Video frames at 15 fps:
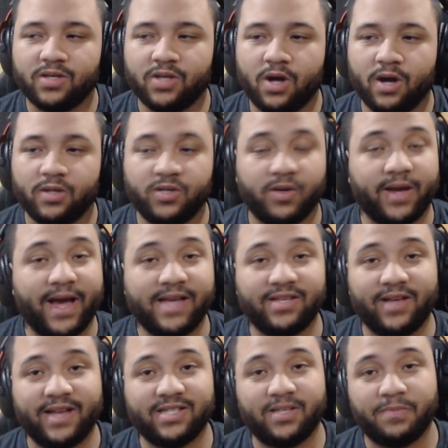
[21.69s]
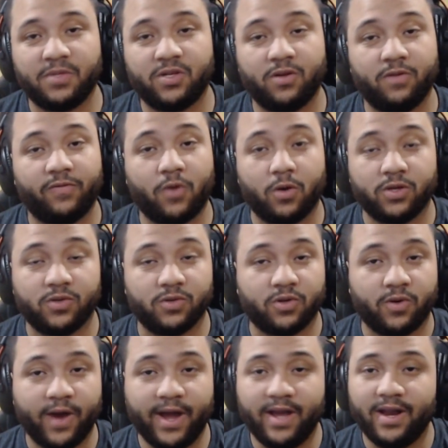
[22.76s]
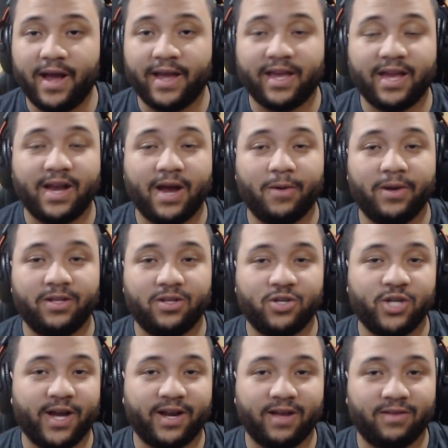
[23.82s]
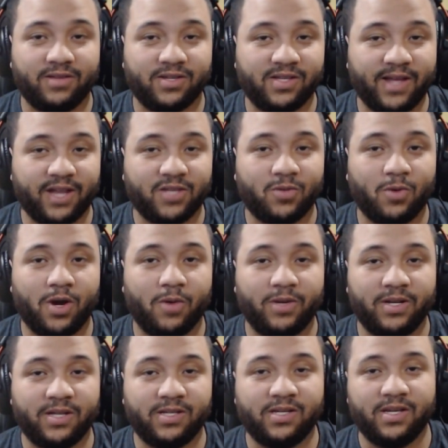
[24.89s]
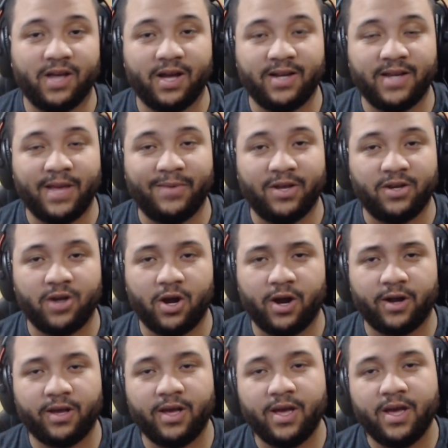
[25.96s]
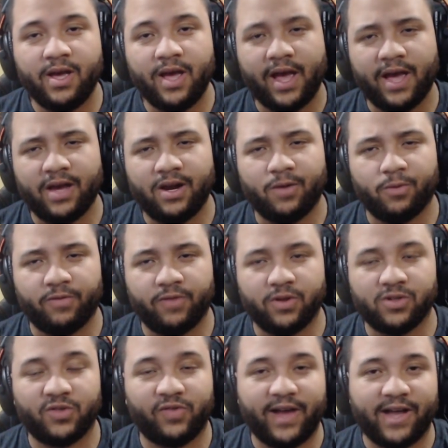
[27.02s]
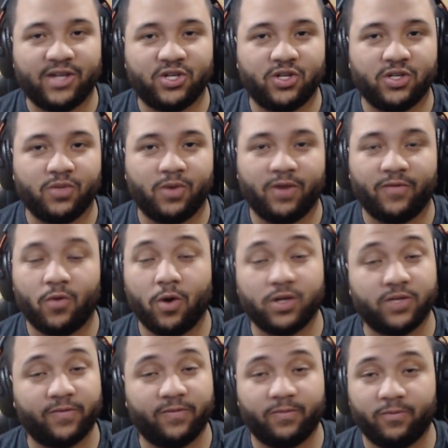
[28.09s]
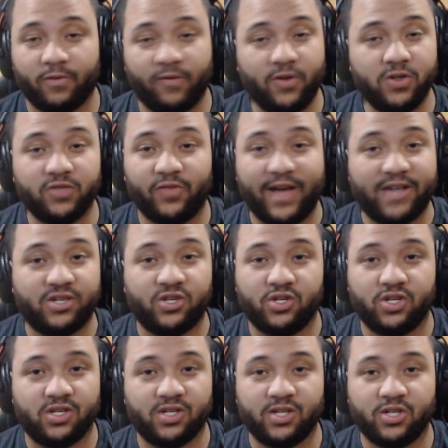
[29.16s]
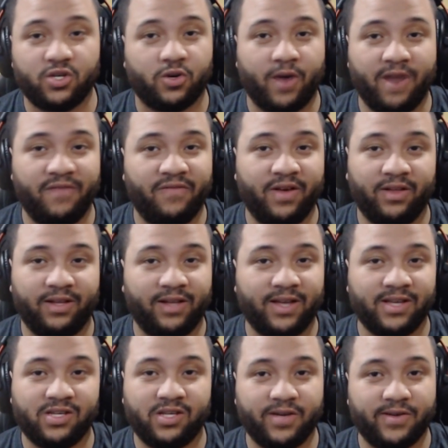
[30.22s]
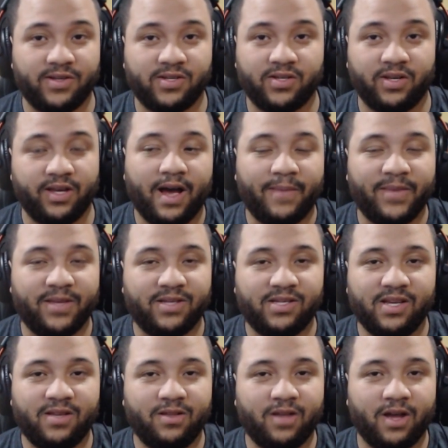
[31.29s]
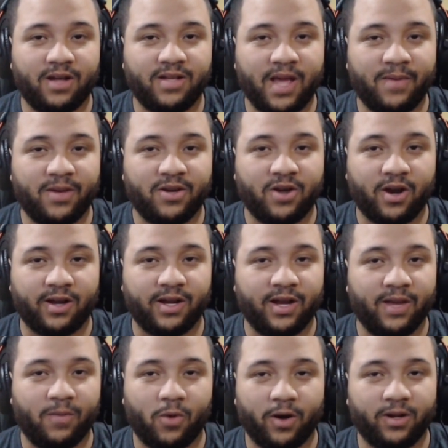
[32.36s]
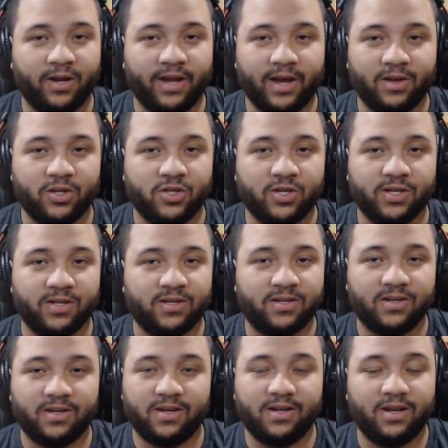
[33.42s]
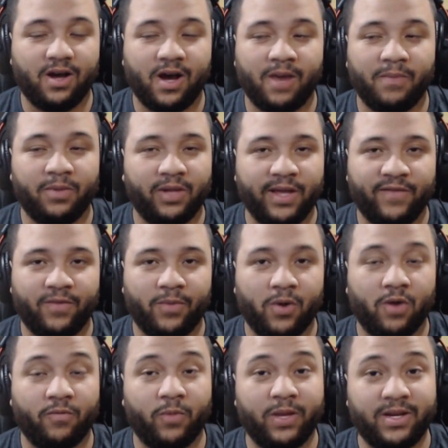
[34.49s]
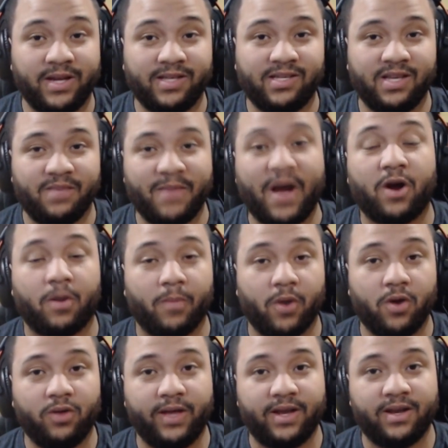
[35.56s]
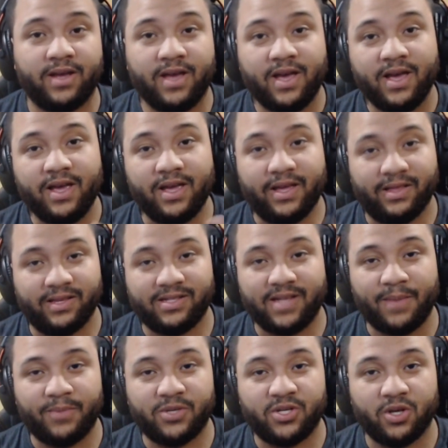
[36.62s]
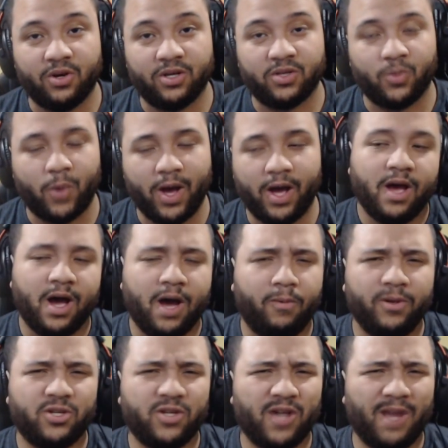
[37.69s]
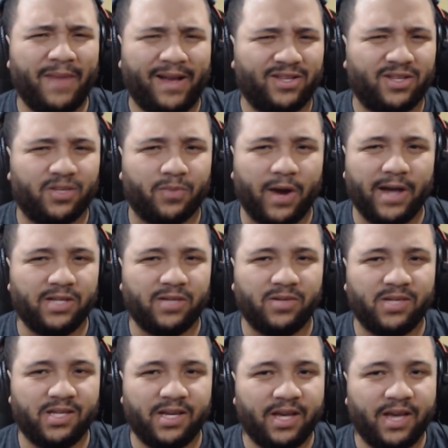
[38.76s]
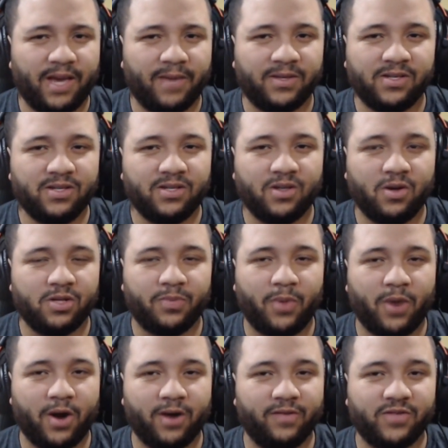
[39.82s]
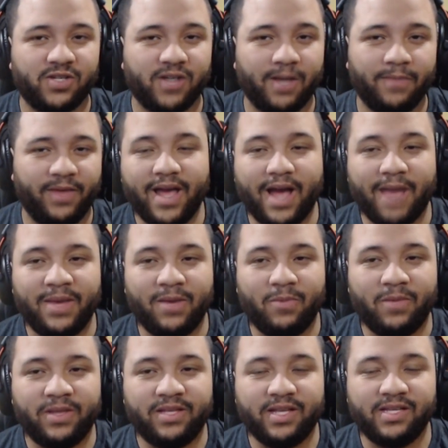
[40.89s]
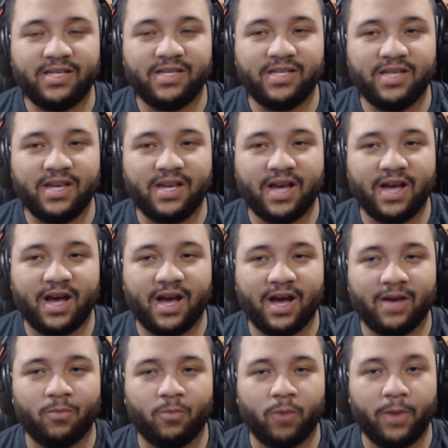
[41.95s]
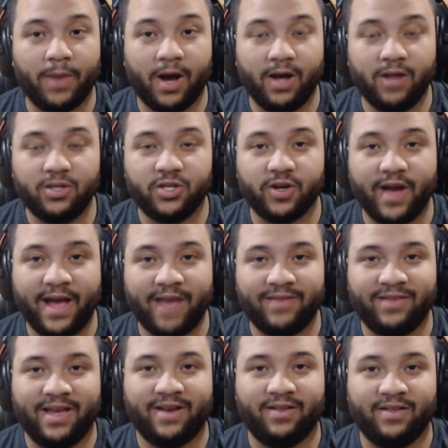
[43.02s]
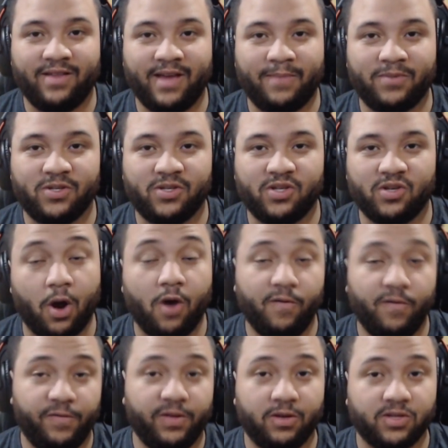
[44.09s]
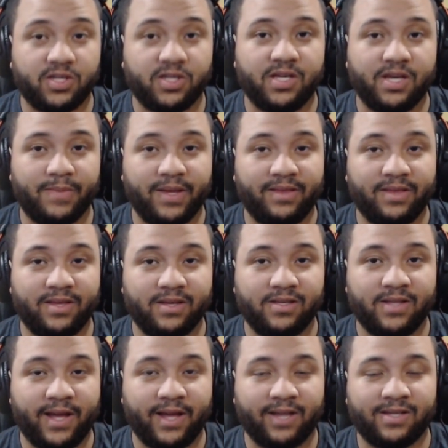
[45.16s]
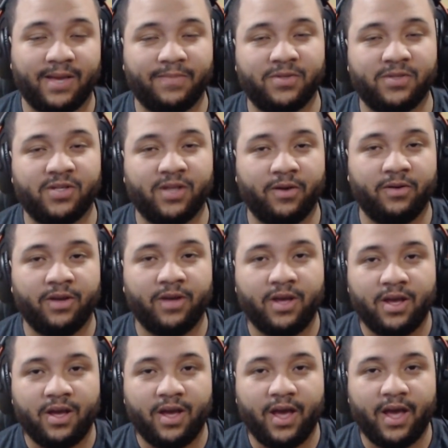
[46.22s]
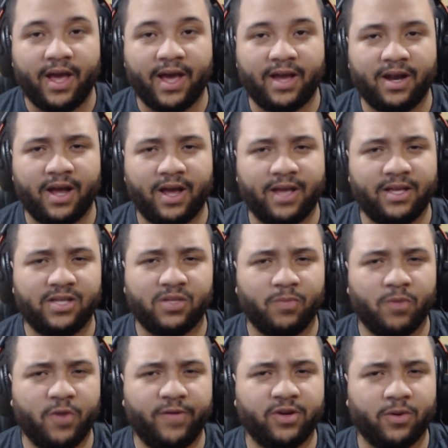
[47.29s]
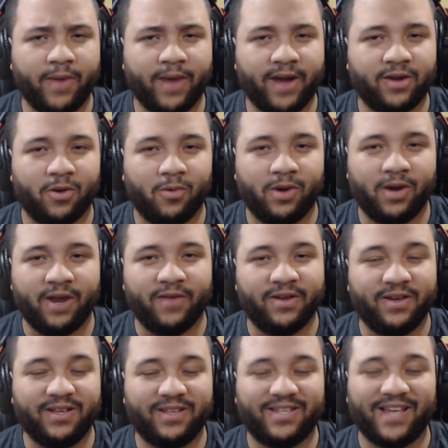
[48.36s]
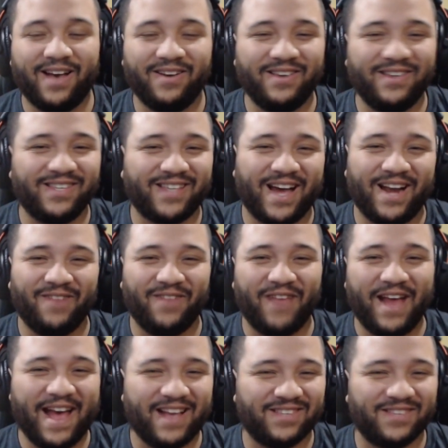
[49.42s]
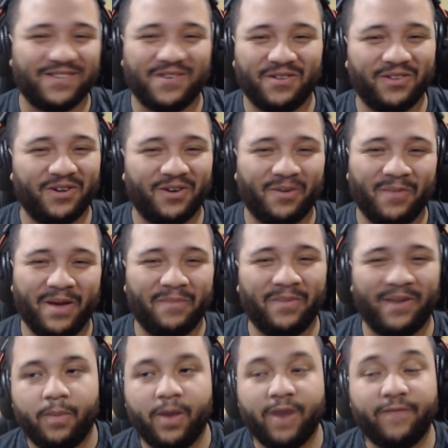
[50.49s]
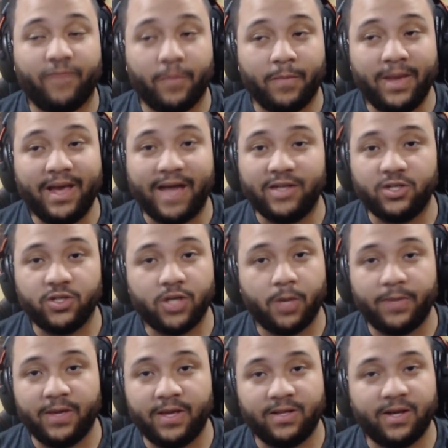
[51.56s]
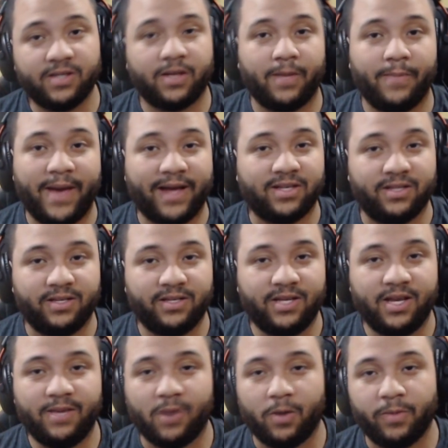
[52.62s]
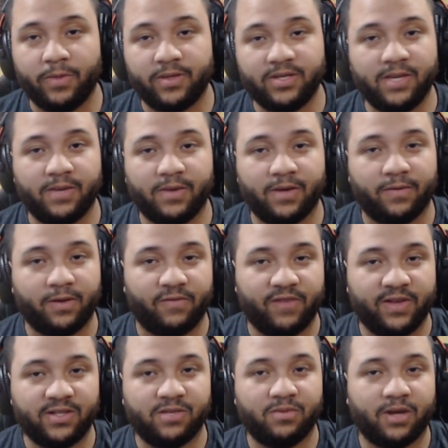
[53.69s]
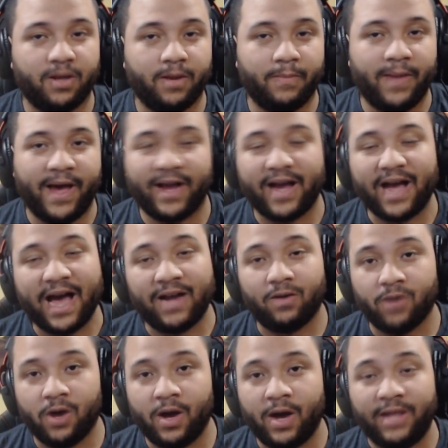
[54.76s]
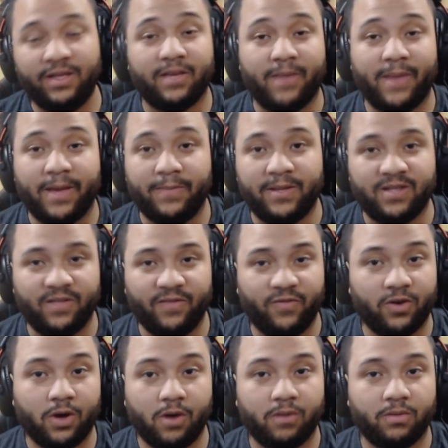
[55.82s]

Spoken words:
Ark. So, guys, last episode, of course, was great. I cannot wait to check out this next one. We did see Damian Dark and Reverse Flash in this one. Of course, Reverse Flash is just such a great villain. Like, seriously. I mean, seeing Damian Dark and him work together is just unbelievable. And we did see Malcolm Merlyn in this episode as well, which I'm not surprised we see him because he's always part of something. I mean, we did see Rip Hunter at the end of the episode, so hopefully they'll see him at this next episode. And he's a movie director or whatever. You could tell he's kind of an asshole a little bit. But for me, I just hope he does come back to the team. I hope the team could convince him to come back. I don't know. I think it might be difficult.